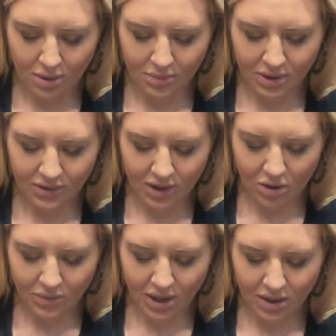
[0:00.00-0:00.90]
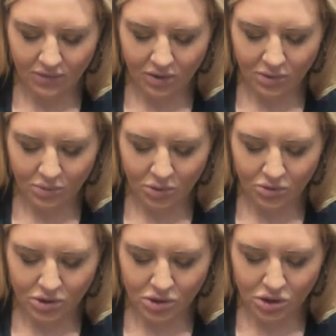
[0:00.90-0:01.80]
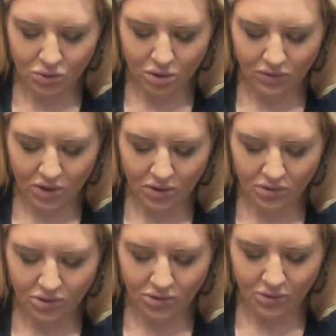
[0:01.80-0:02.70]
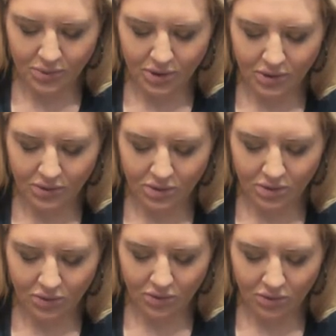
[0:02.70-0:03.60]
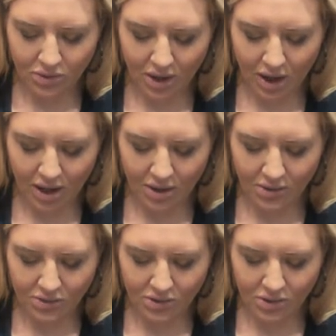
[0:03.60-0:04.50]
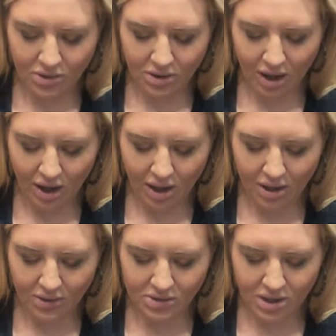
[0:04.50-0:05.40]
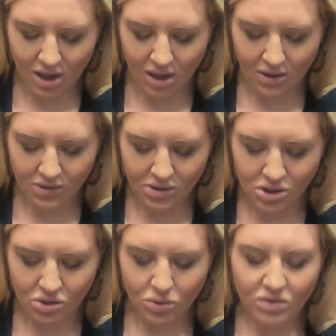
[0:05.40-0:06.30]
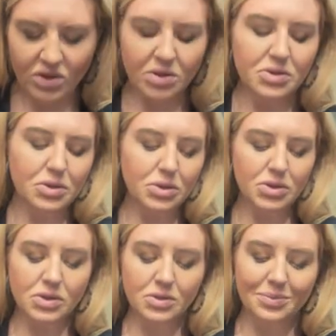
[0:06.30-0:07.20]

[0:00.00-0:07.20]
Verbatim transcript: Please help me give them the most intuitive answers, please. The highest, the highest, highest intuitive answers.